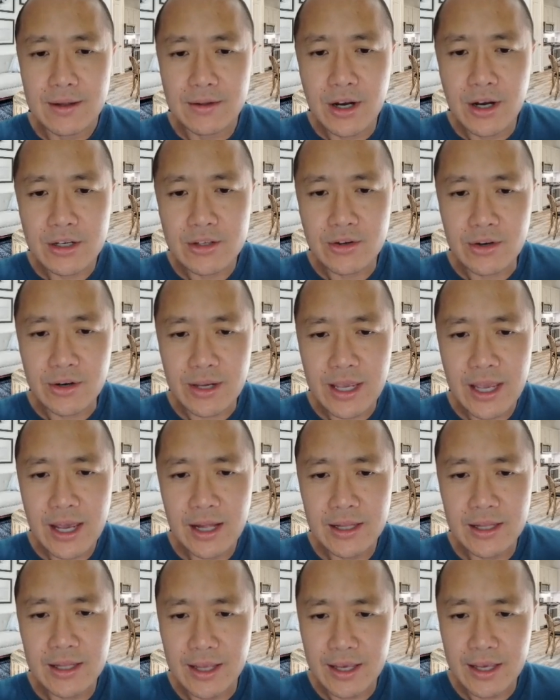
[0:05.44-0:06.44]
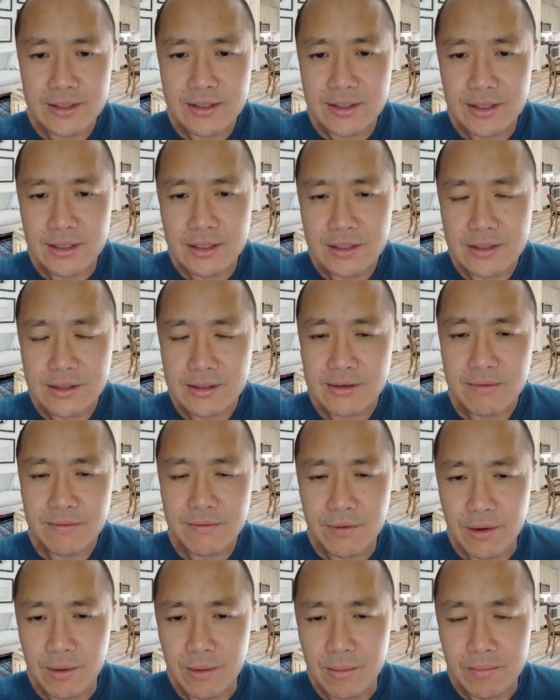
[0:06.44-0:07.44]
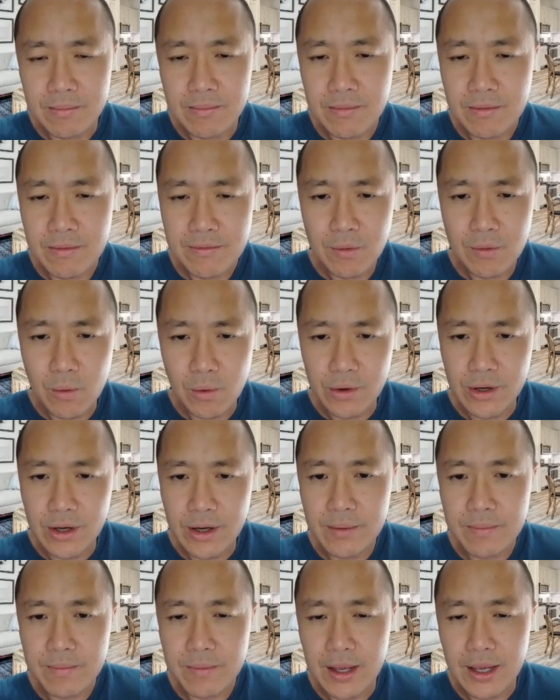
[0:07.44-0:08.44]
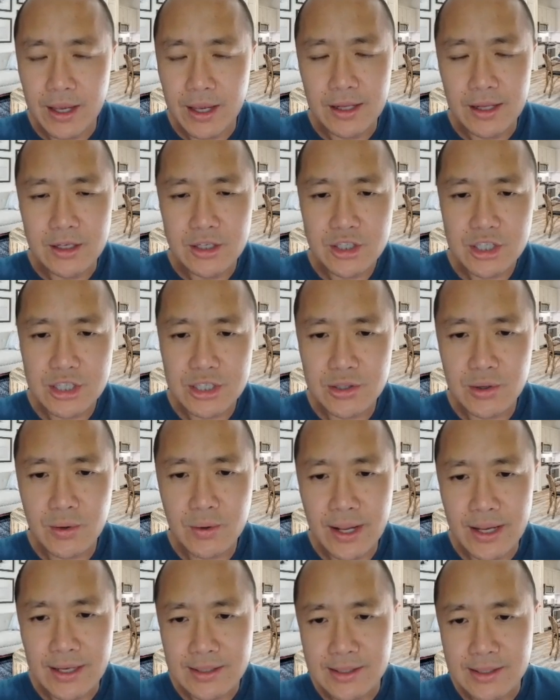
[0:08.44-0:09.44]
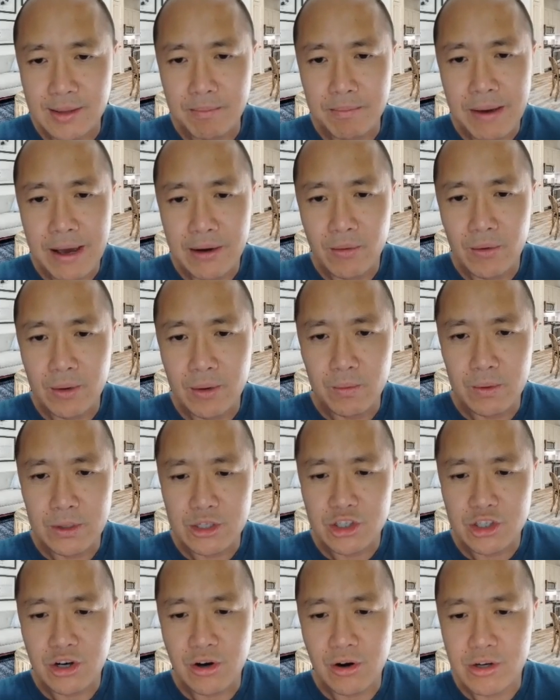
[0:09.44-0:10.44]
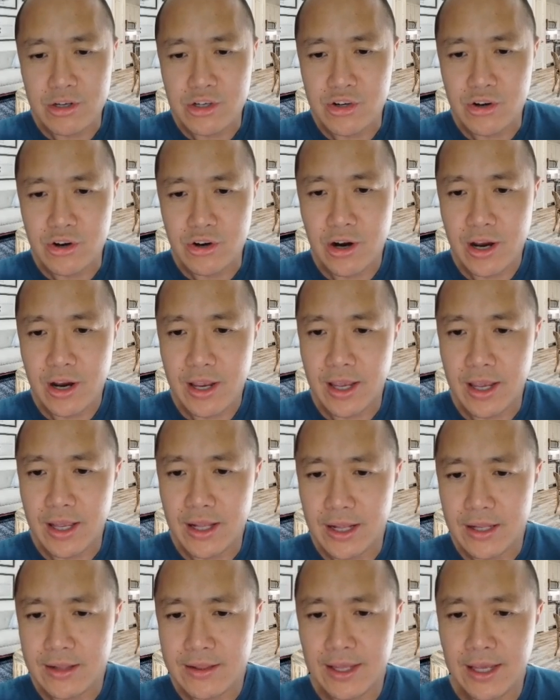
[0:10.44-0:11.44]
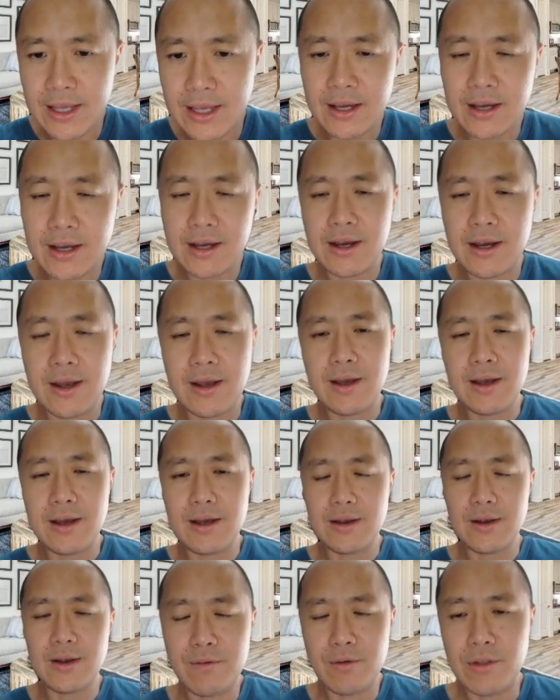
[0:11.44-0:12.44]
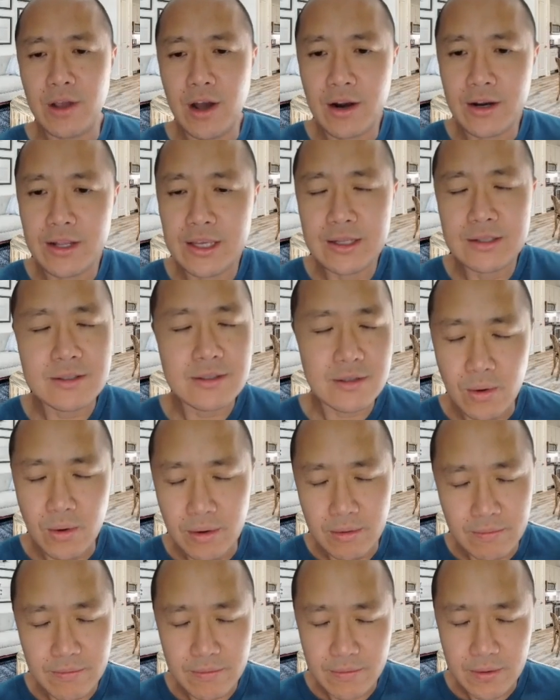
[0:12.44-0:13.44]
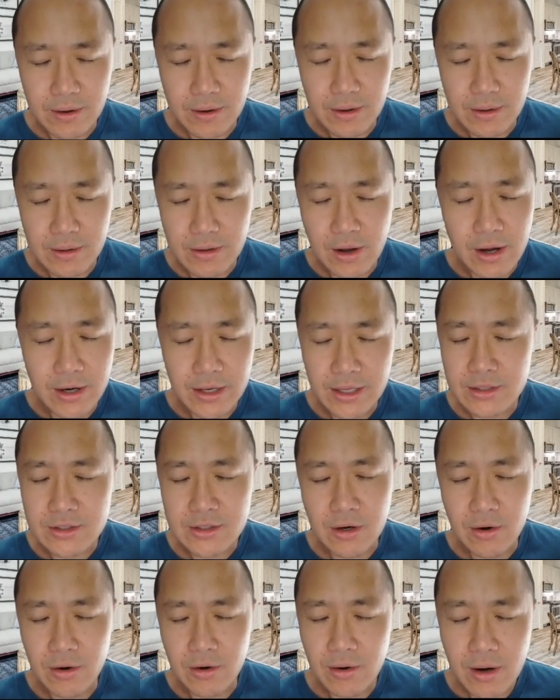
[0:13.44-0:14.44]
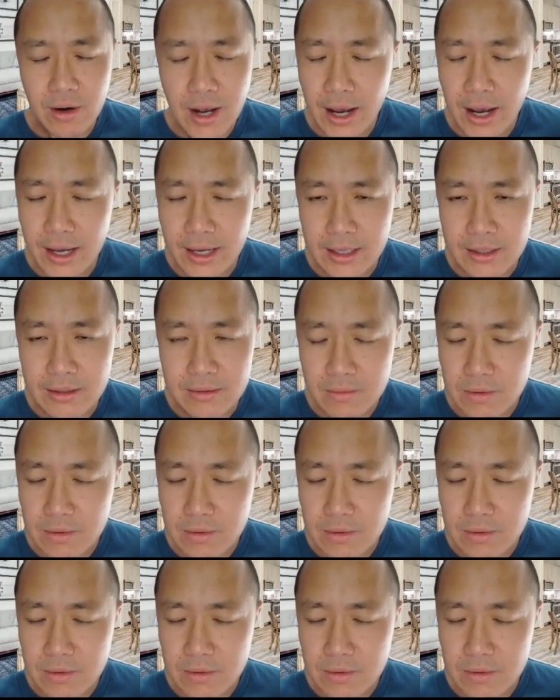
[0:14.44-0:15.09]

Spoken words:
Dr. Cali Estes from Florida, and she's known as the battery recharger. And I think for the audience of the audience are high